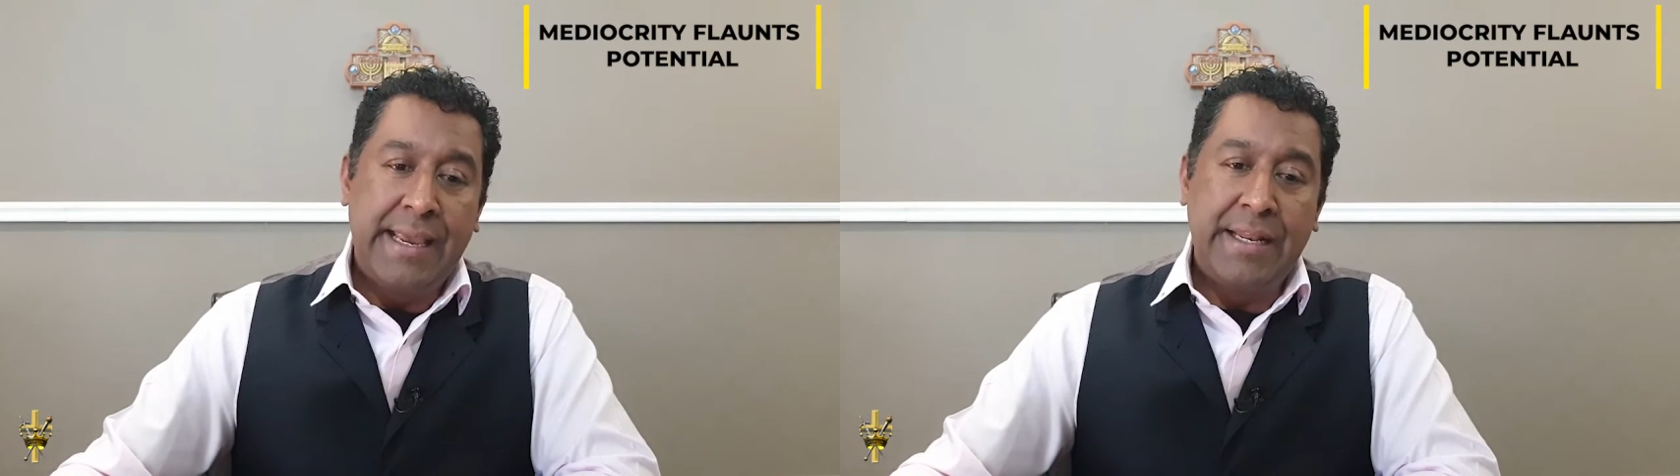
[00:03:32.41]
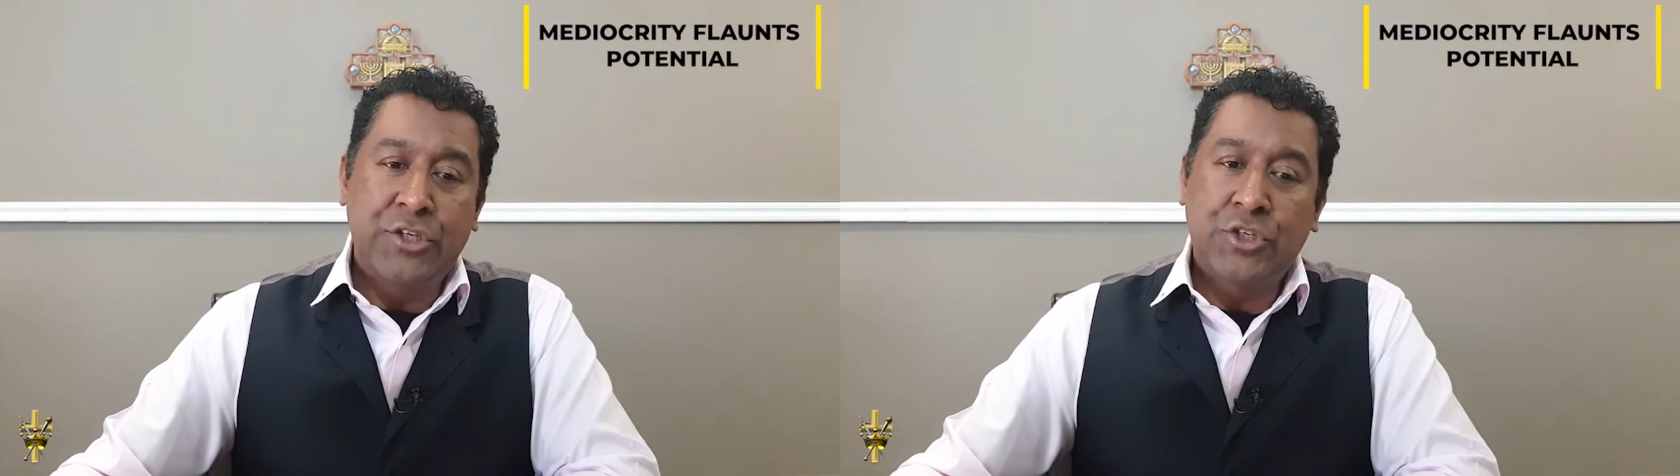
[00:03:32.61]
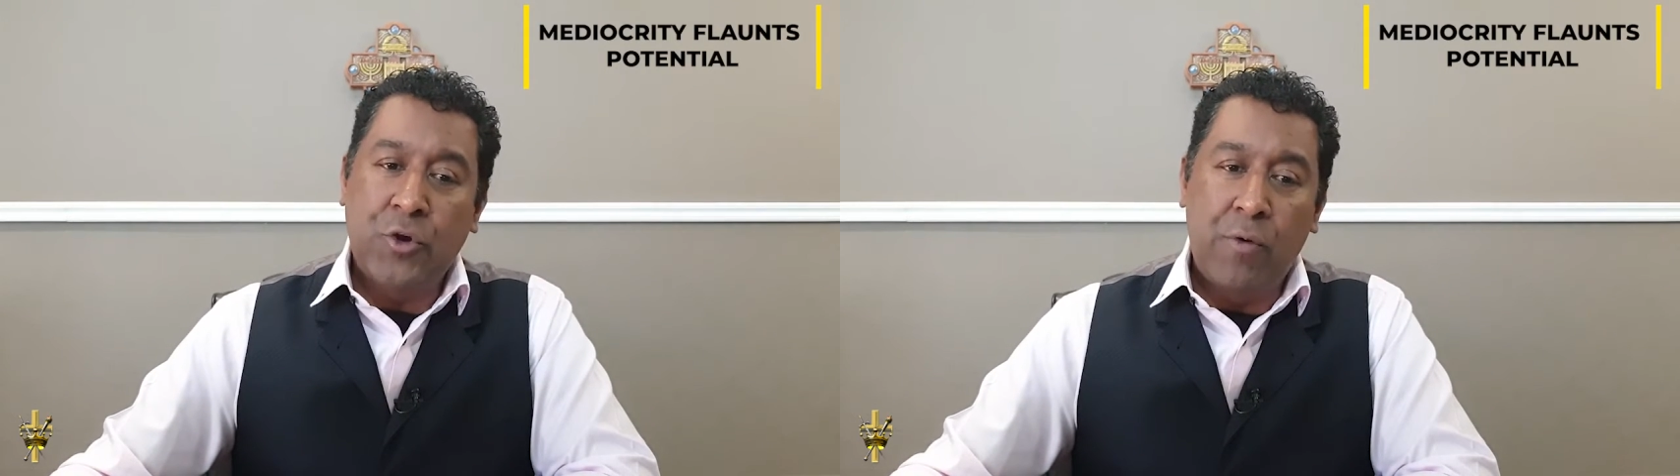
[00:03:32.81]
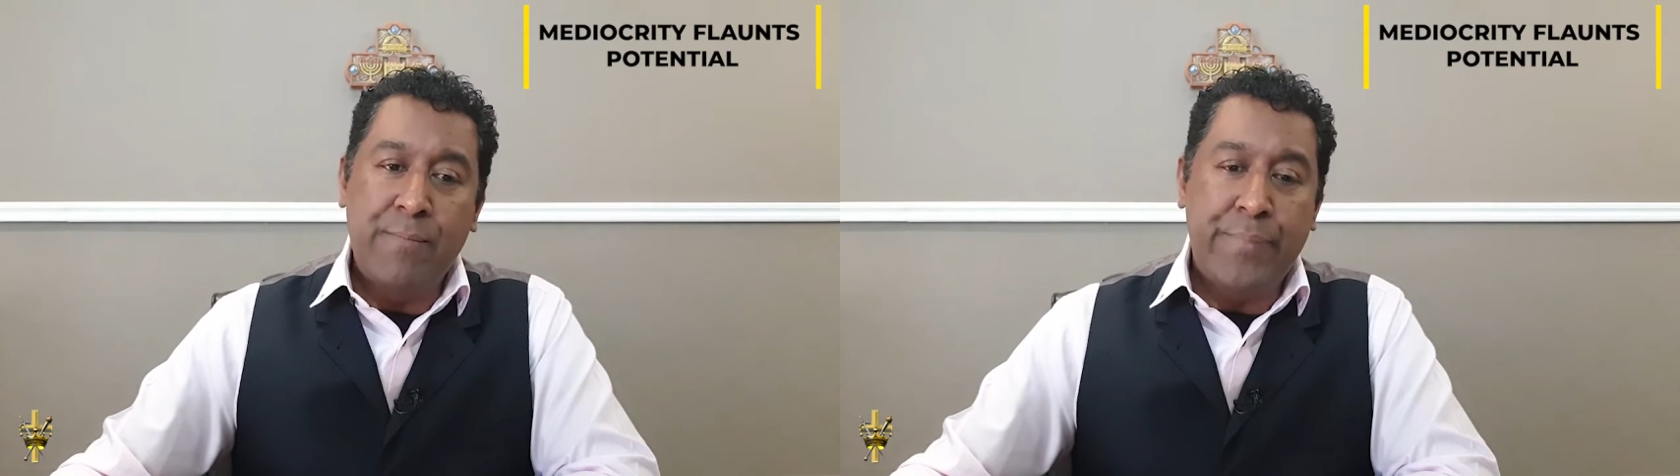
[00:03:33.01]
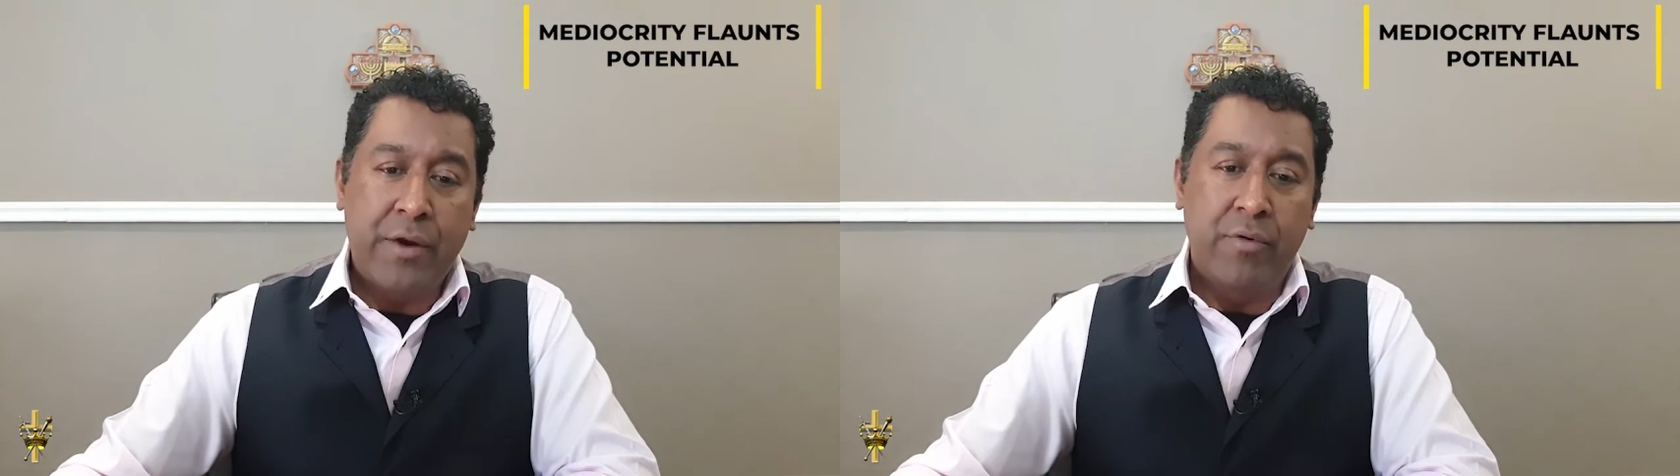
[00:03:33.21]
It is so
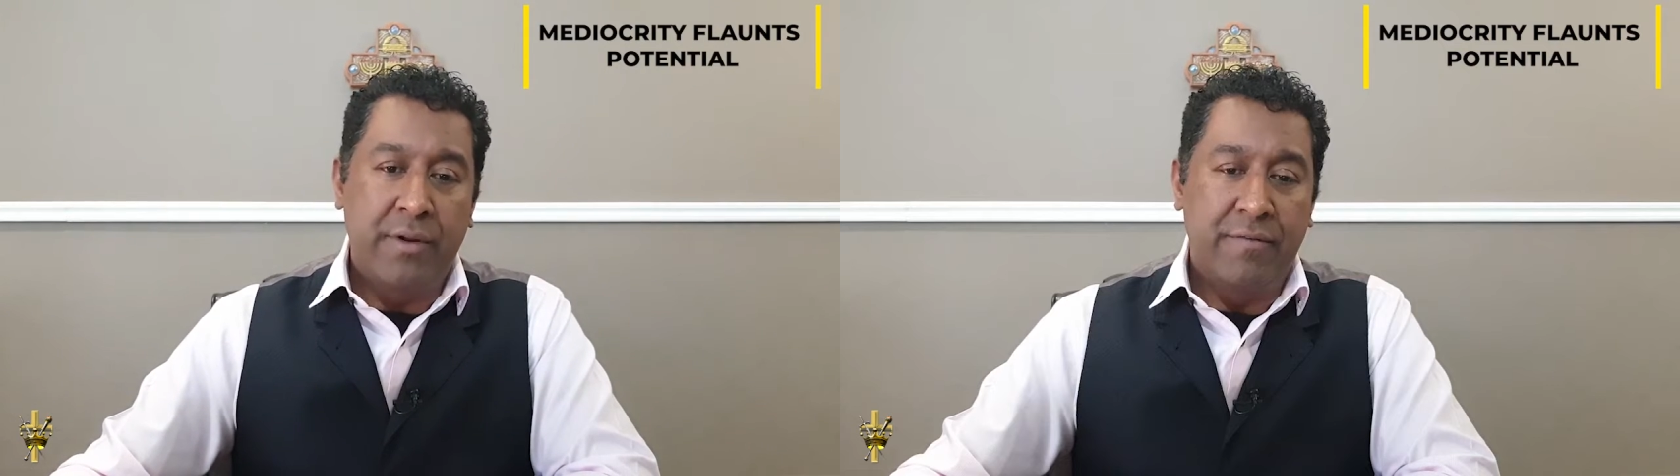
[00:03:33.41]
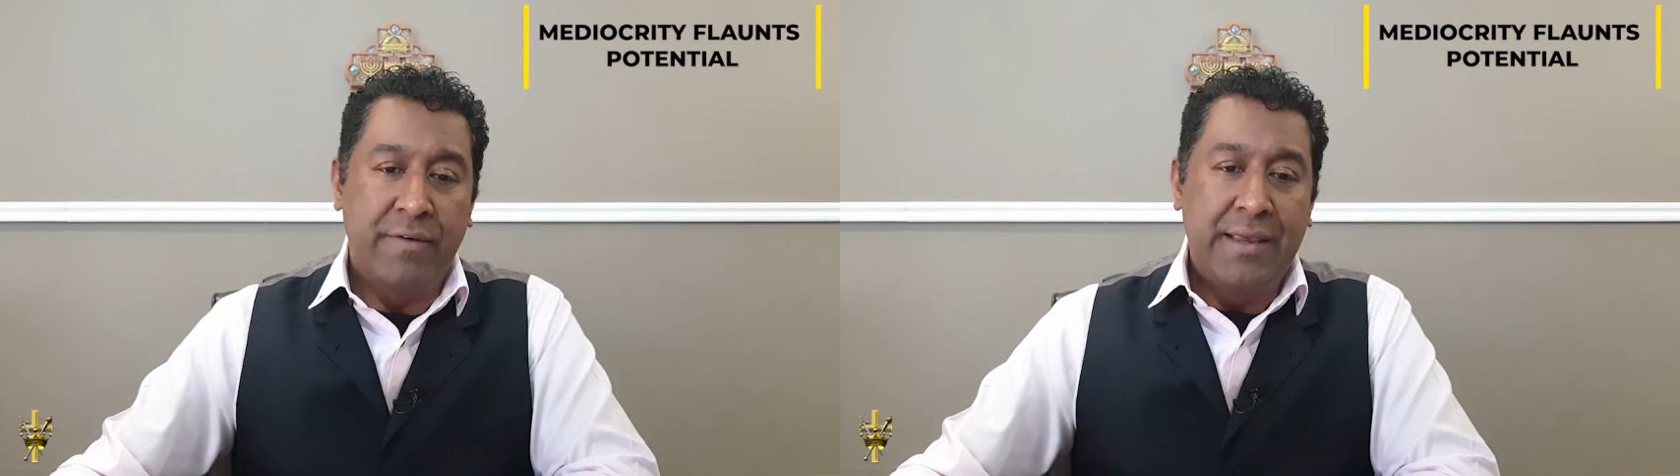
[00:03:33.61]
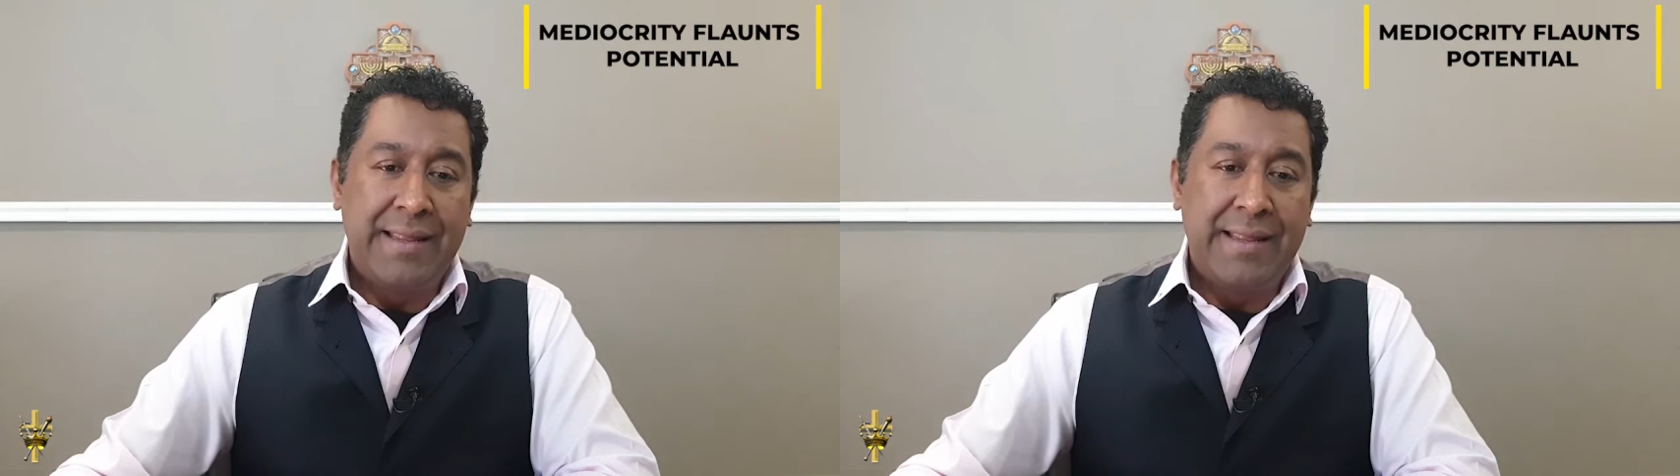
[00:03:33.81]
imperative